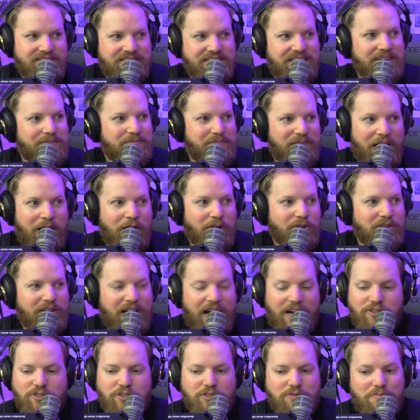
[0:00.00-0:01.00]
Yep. I'll
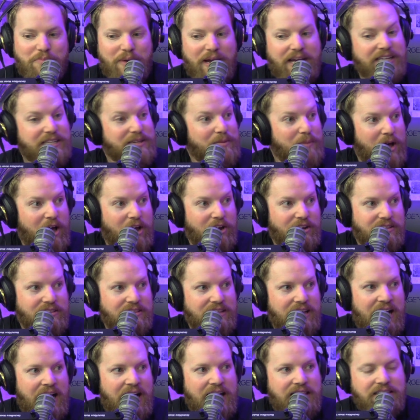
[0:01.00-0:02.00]
I'll just bail them out
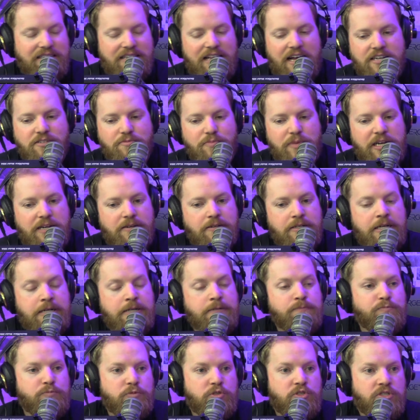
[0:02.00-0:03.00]
at, at the last minute.
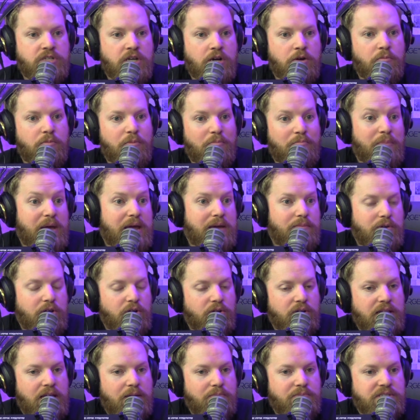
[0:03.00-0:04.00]
So maybe
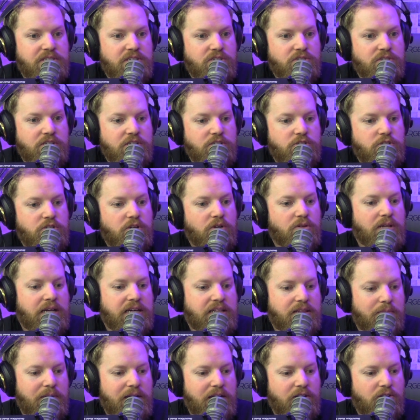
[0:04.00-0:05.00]
you're in that position that you don't
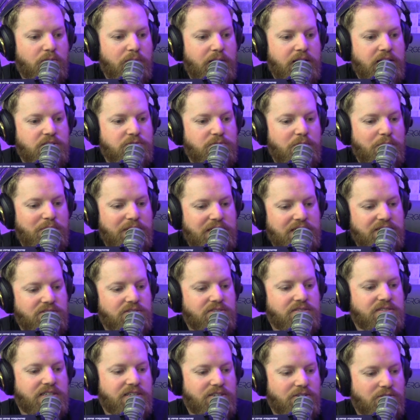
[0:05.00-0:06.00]
like the micromanagement because
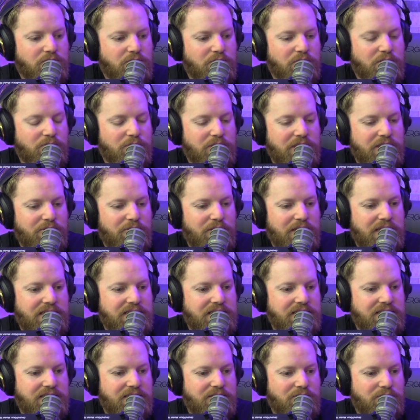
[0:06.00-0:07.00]
you think you're doing really great at
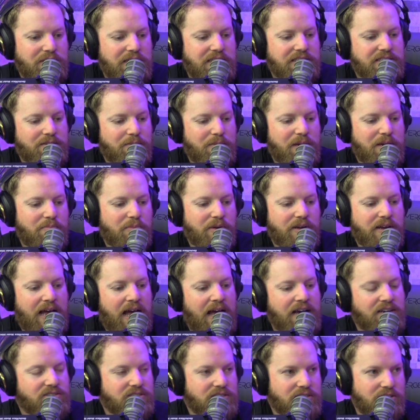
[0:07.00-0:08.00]
decentralized command, but
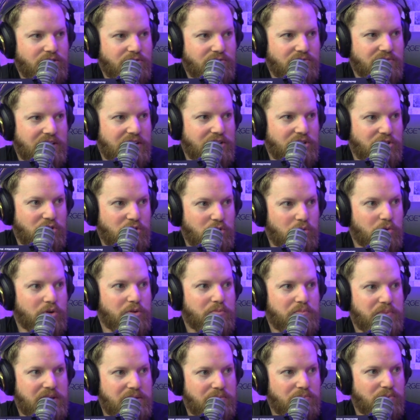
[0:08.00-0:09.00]
actually you've let
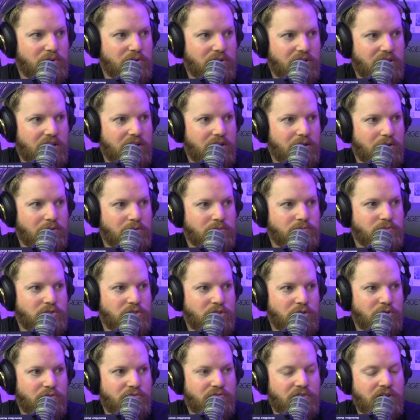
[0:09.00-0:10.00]
your people go
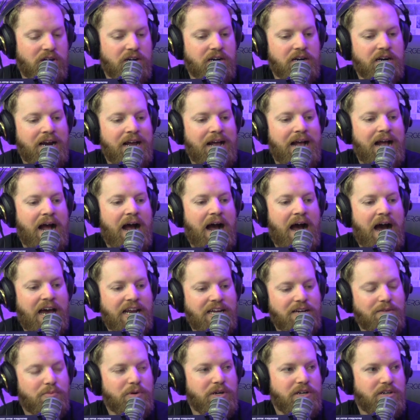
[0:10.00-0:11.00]
too far. How
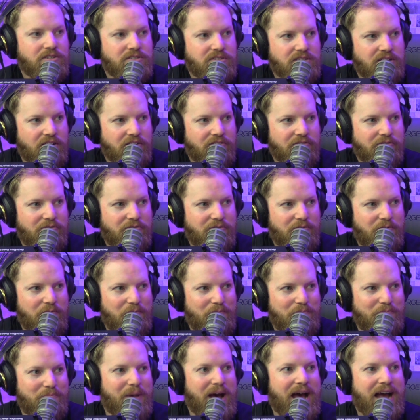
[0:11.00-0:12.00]
do you bring yourself
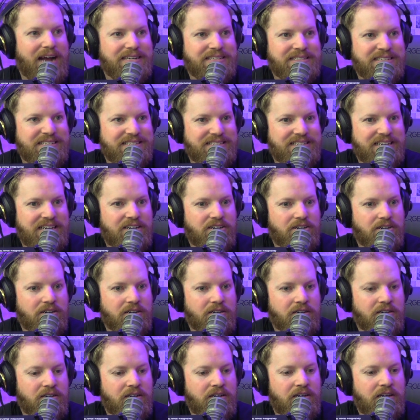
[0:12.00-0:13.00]
back to
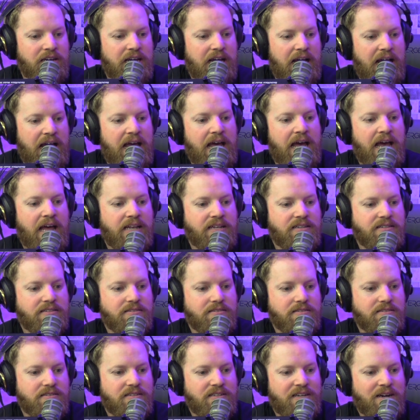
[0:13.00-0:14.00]
center
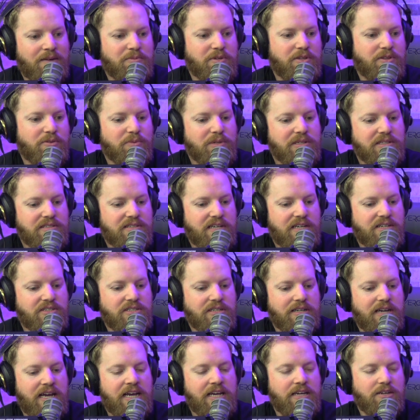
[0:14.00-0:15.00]
and come to the
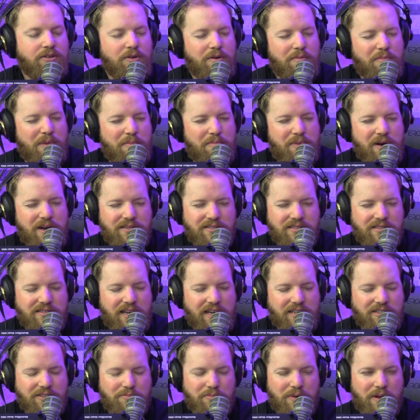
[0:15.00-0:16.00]
realization, hey, you know what, my boss is
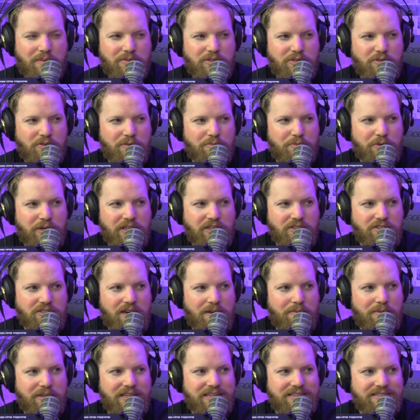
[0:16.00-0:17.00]
actually probably doing a pretty good
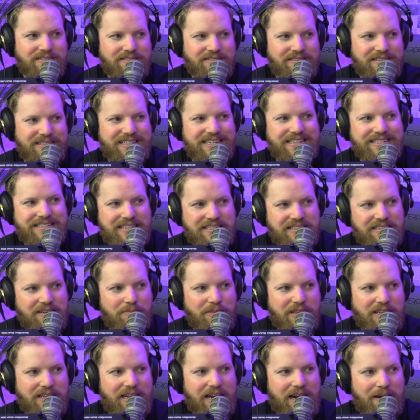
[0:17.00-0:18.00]
job at this. This is
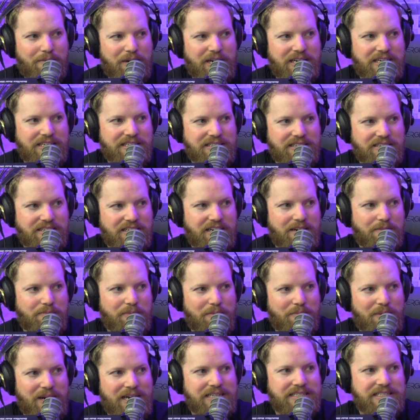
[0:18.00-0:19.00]
something that I might need to clean up
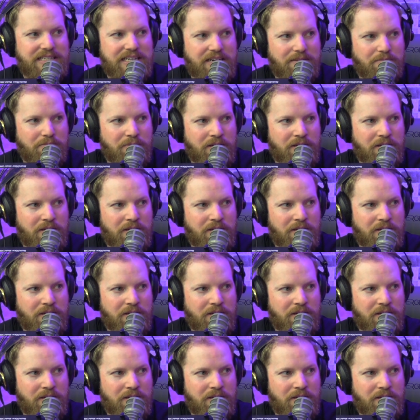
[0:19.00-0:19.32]
in my team.